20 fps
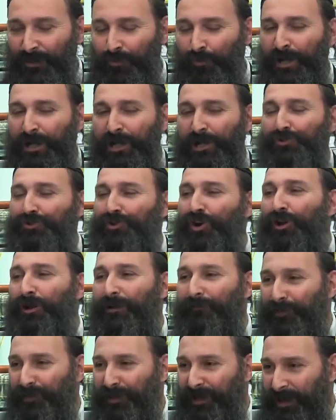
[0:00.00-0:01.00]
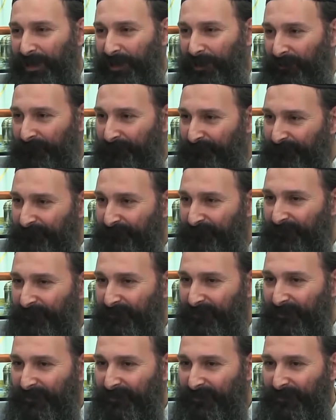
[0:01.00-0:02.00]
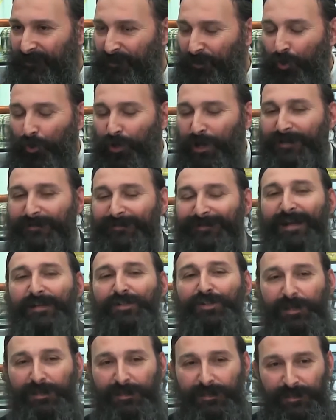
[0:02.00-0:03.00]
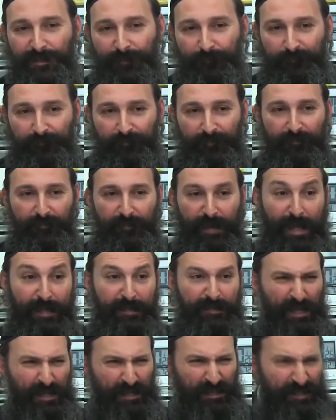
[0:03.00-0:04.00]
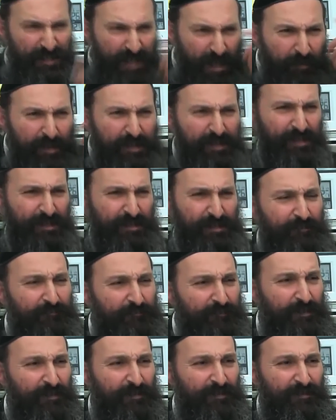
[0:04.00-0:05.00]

We control everything here. Who can touch us? Anti-Semitism.